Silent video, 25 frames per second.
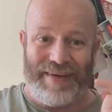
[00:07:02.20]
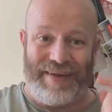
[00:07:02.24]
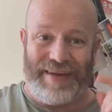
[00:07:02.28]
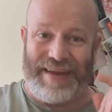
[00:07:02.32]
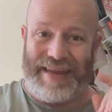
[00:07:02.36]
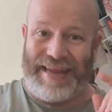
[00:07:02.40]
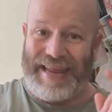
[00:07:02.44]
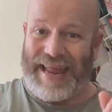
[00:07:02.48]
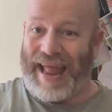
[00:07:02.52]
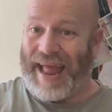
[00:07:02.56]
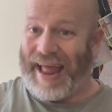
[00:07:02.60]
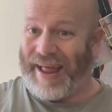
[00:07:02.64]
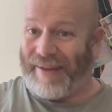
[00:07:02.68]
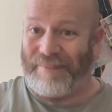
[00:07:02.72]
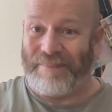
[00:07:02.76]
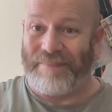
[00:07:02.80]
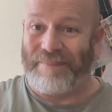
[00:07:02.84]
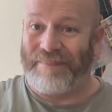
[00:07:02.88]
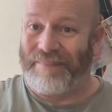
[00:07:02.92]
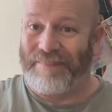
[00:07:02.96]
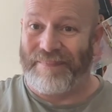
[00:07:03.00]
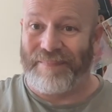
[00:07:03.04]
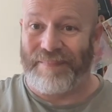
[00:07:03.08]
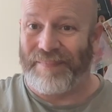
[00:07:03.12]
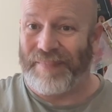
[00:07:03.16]
Yeah,
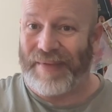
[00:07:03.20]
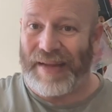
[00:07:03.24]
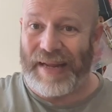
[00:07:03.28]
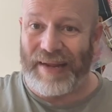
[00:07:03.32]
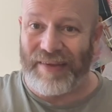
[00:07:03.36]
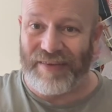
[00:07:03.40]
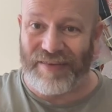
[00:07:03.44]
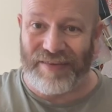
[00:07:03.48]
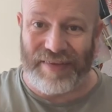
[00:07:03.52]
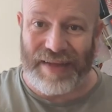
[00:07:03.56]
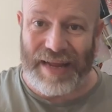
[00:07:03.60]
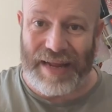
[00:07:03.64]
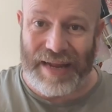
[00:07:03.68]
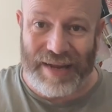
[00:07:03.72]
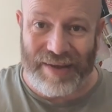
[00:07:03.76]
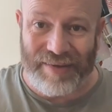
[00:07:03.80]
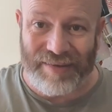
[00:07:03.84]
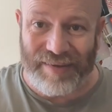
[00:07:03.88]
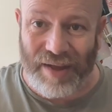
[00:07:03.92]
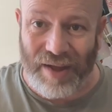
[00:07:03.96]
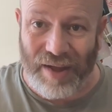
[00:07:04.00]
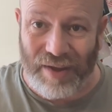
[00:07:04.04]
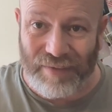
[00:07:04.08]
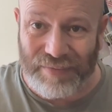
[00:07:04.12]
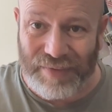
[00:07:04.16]
it still is
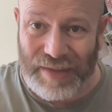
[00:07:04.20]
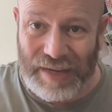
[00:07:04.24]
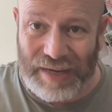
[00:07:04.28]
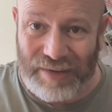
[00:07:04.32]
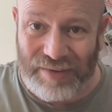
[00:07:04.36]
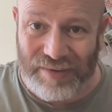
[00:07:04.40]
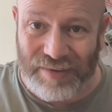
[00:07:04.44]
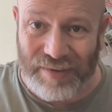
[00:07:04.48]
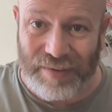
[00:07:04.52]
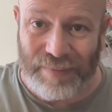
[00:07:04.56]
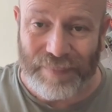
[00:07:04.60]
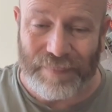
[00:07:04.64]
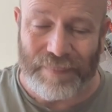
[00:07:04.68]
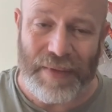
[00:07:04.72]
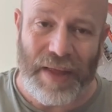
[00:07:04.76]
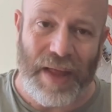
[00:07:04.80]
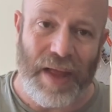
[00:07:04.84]
half decent.